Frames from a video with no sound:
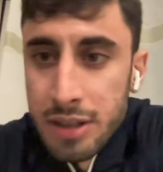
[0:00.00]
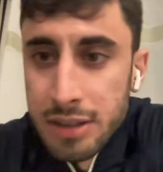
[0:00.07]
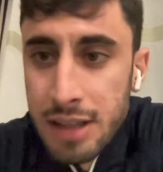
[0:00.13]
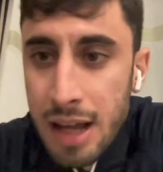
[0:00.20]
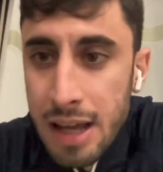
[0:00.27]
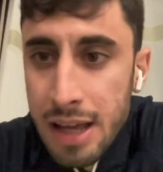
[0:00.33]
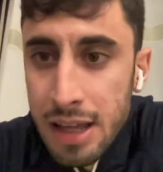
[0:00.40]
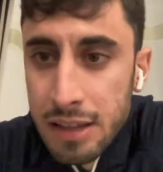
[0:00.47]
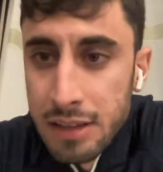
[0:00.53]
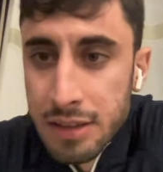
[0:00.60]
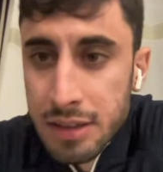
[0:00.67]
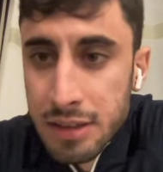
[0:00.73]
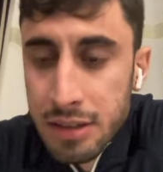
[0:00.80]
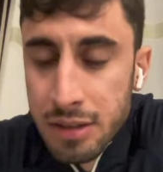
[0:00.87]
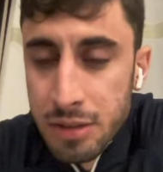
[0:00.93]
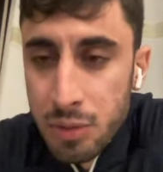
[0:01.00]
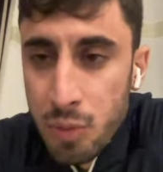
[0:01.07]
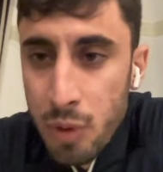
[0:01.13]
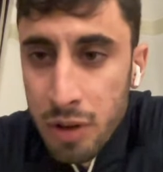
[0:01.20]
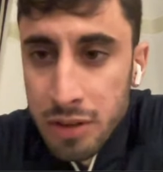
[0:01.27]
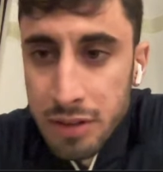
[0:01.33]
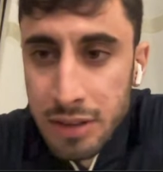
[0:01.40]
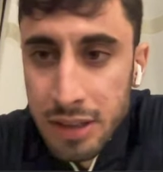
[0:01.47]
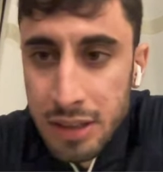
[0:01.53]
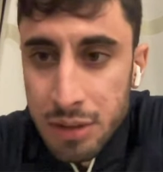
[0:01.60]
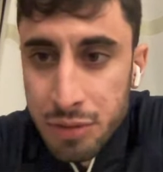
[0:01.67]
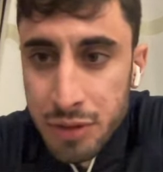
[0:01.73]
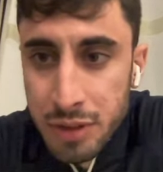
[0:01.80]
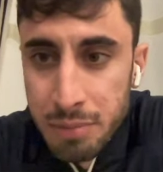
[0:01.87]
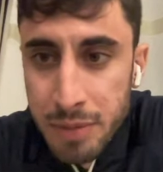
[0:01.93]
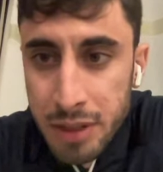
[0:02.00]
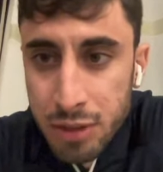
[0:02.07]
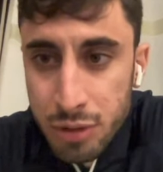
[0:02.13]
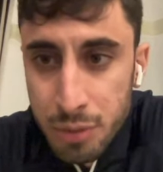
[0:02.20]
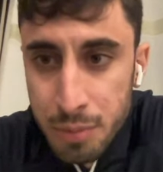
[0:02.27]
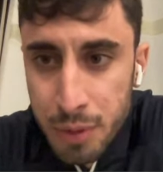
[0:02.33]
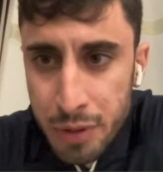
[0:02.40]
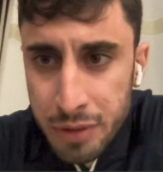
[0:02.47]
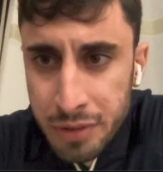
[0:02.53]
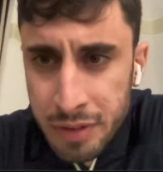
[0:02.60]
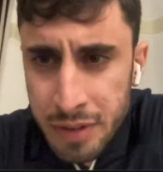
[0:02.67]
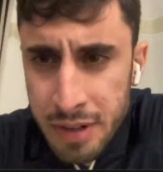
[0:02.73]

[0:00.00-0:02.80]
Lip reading: DYAD did one DNFT mint or burn.